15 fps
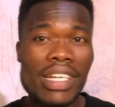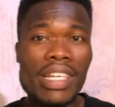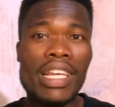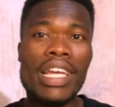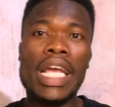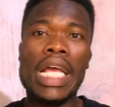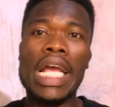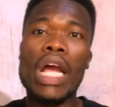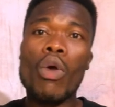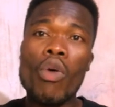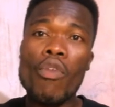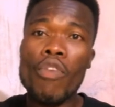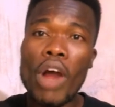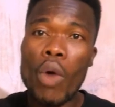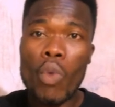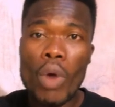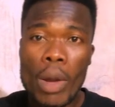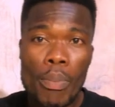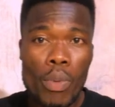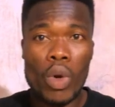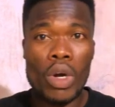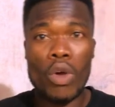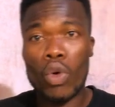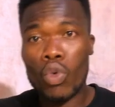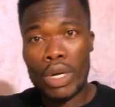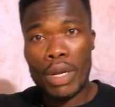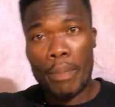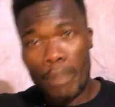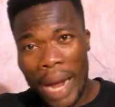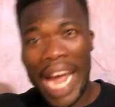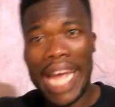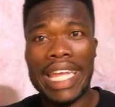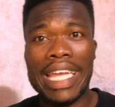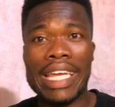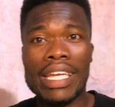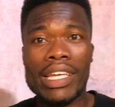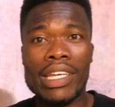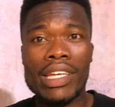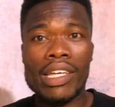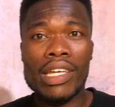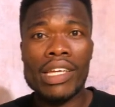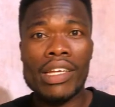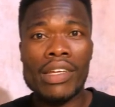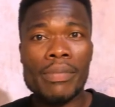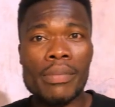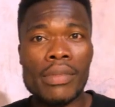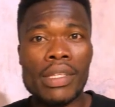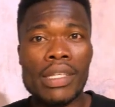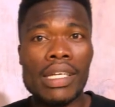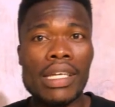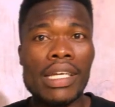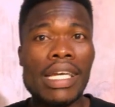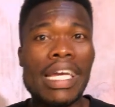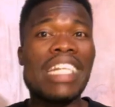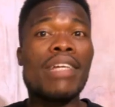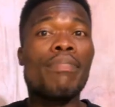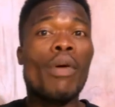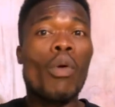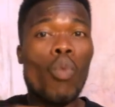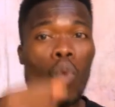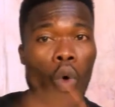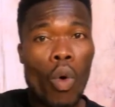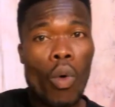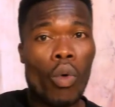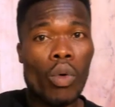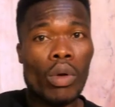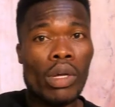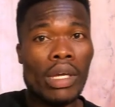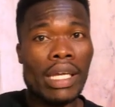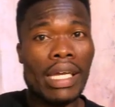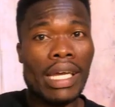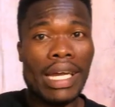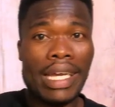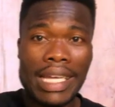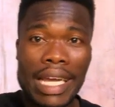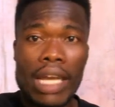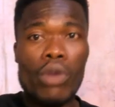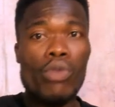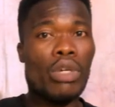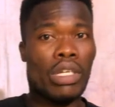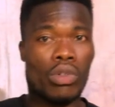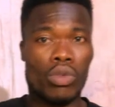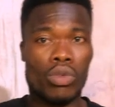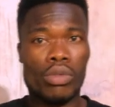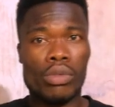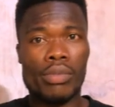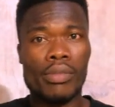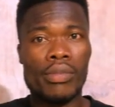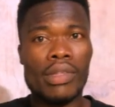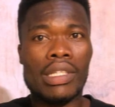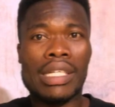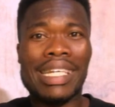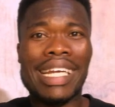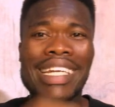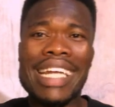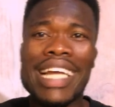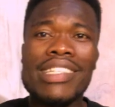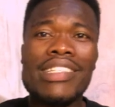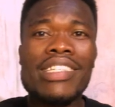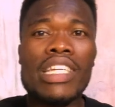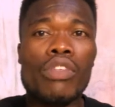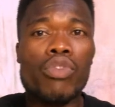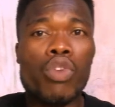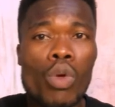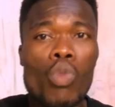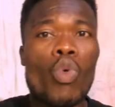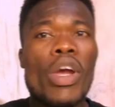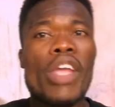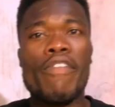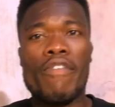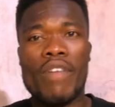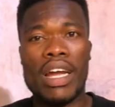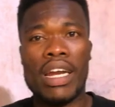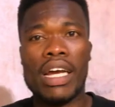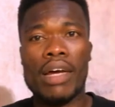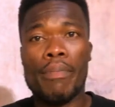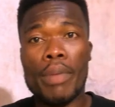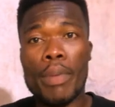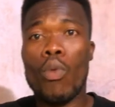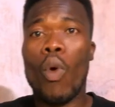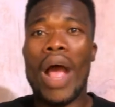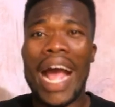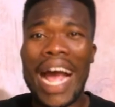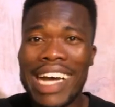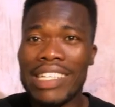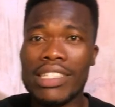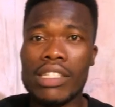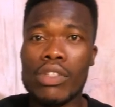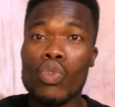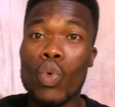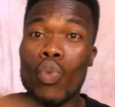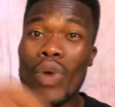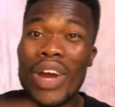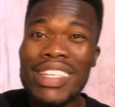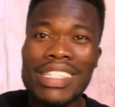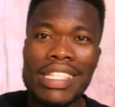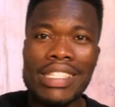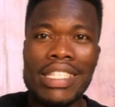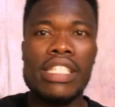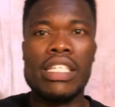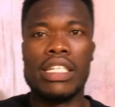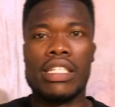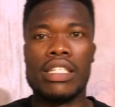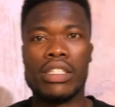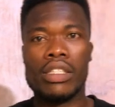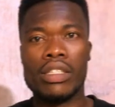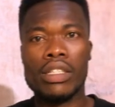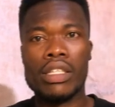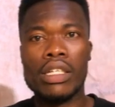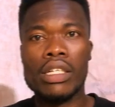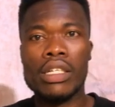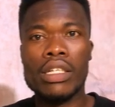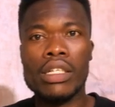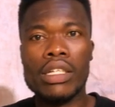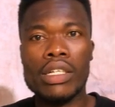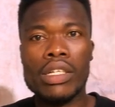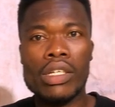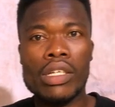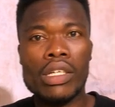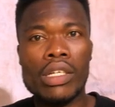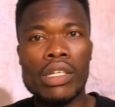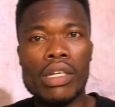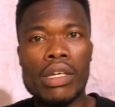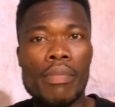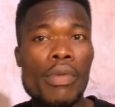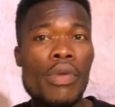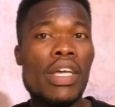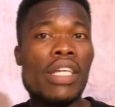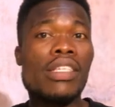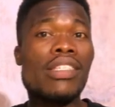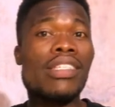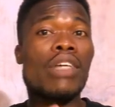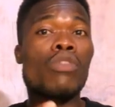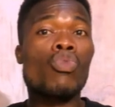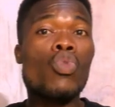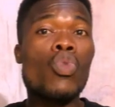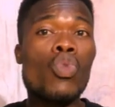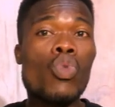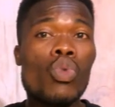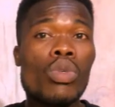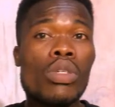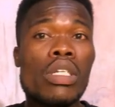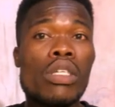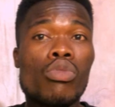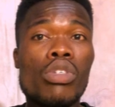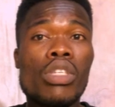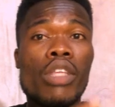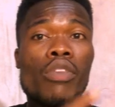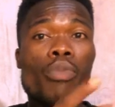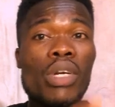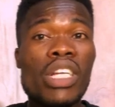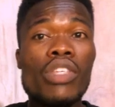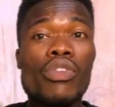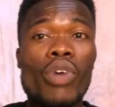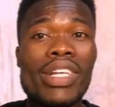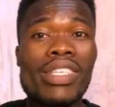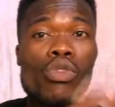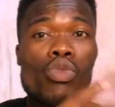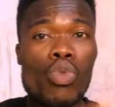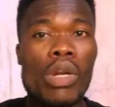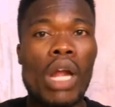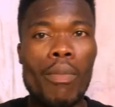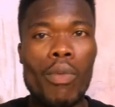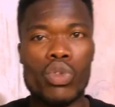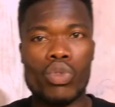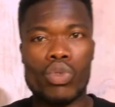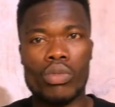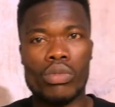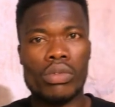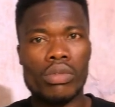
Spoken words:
it, echo for a weapon on the buyer. At the war, a year Adrian. Not that teachers for no more infant. People are asking, so where is the teachers? Many as I said, school, so there's police fight school na boss.